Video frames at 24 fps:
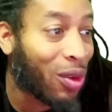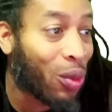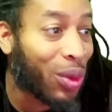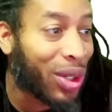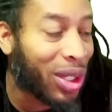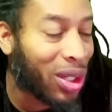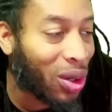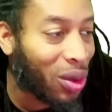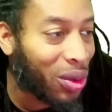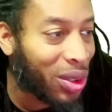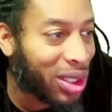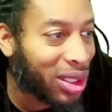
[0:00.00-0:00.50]
We
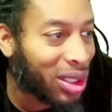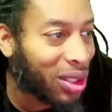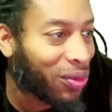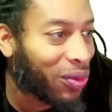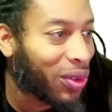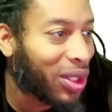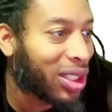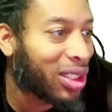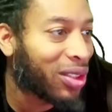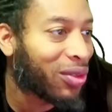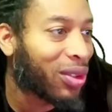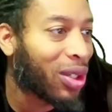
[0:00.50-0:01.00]
know he's a
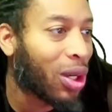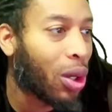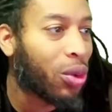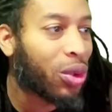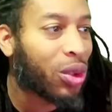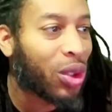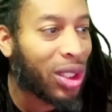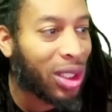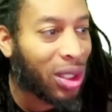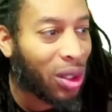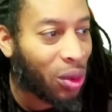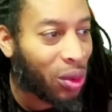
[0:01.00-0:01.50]
defensive coach.
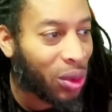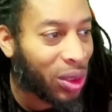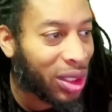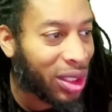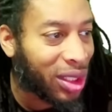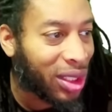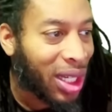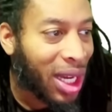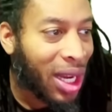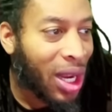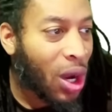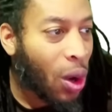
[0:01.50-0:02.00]
We
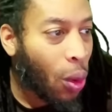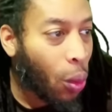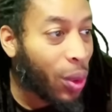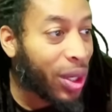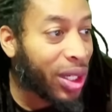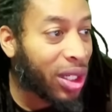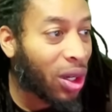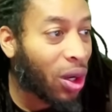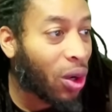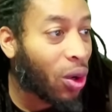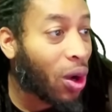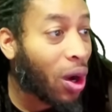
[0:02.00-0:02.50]

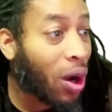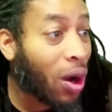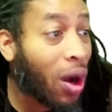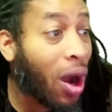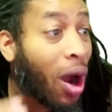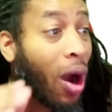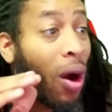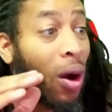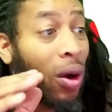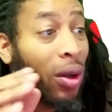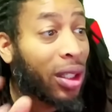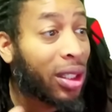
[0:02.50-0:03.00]
know
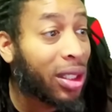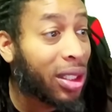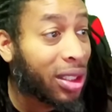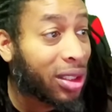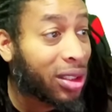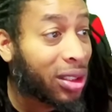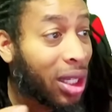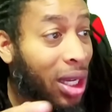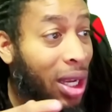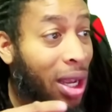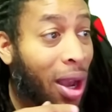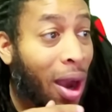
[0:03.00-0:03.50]
all of
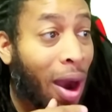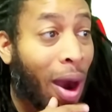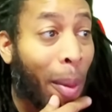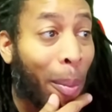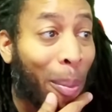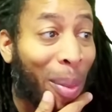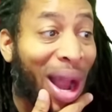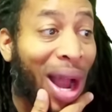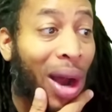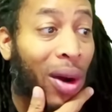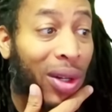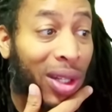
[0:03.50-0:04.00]
this
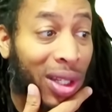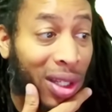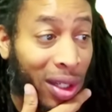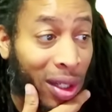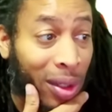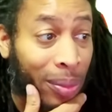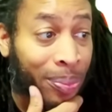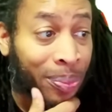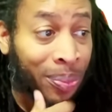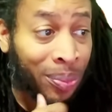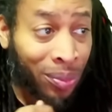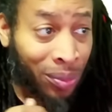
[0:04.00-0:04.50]
about
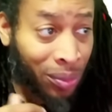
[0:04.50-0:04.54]
him.